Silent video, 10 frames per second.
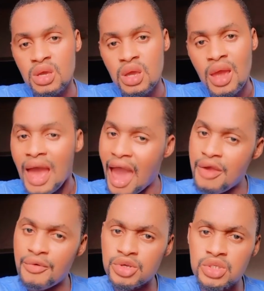I
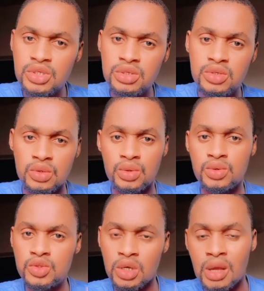rushed to
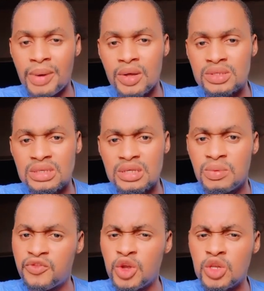talk about it. Before
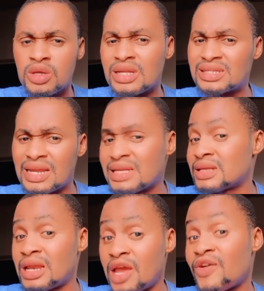you know it, they said he's
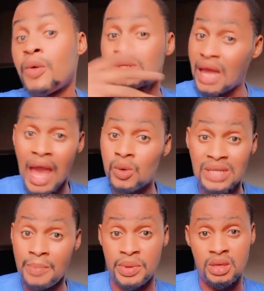alive. I was
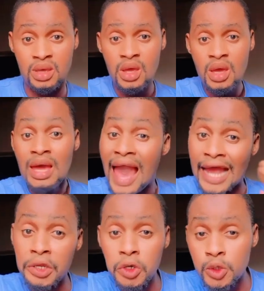happy. I don't
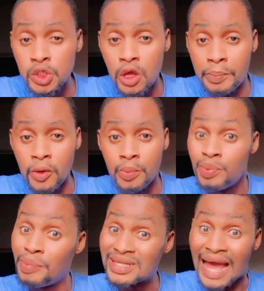know Junior Pope,
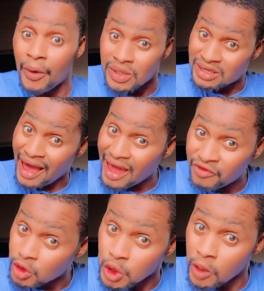but I was crying for
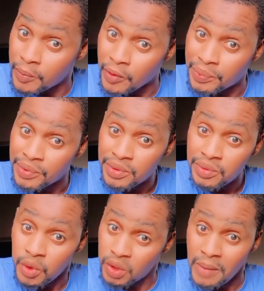Junior Pope. You
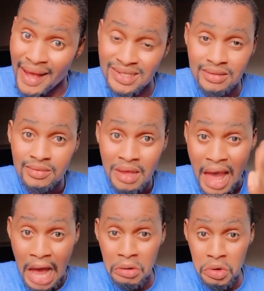could imagine. I
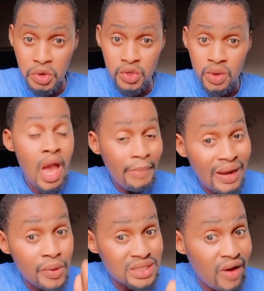don't know you, but I was
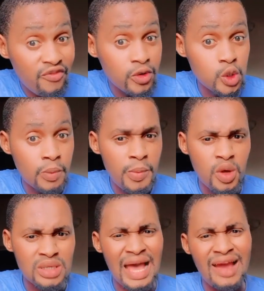crying for Junior Pope because
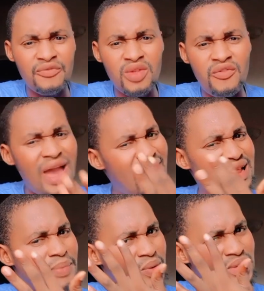I have never heard
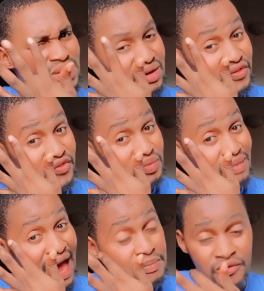about this kind of spy
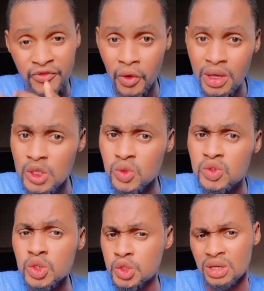before. It was so
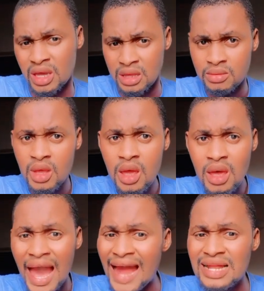shocking.
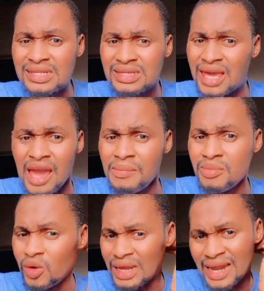And it came
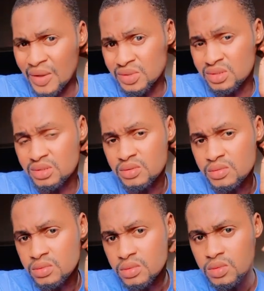unannounced.
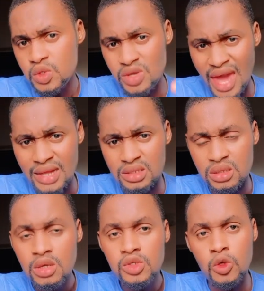You get?
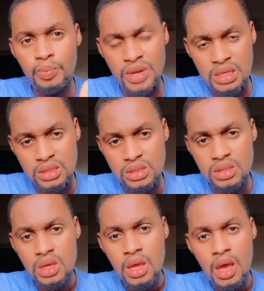So please,
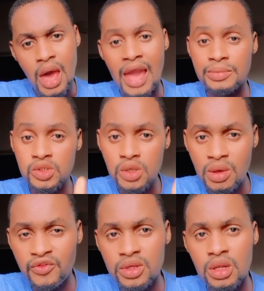I am sorry for
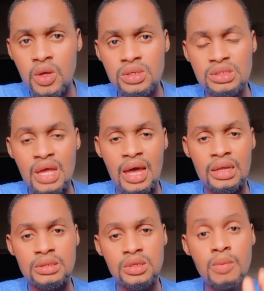the loss
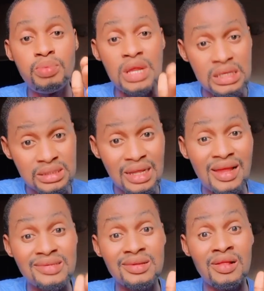and please,
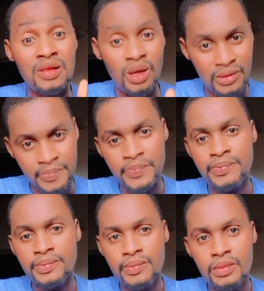let's learn.
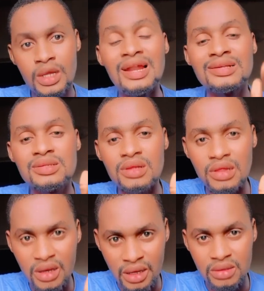Let's
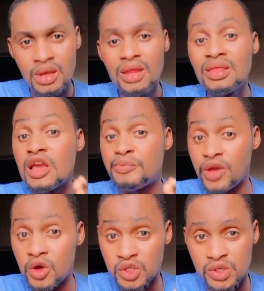learn. Take
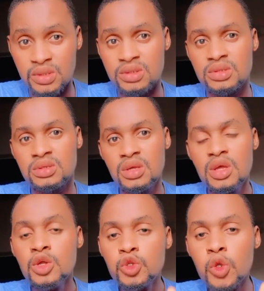precautions.
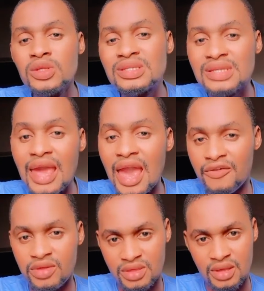Don't say
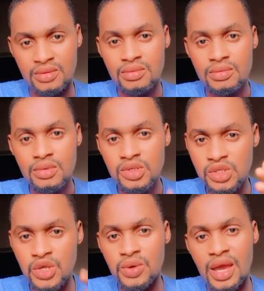everything. See
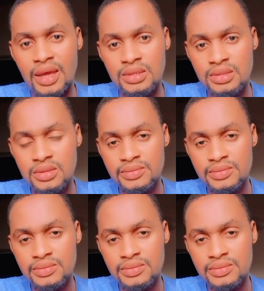you guys.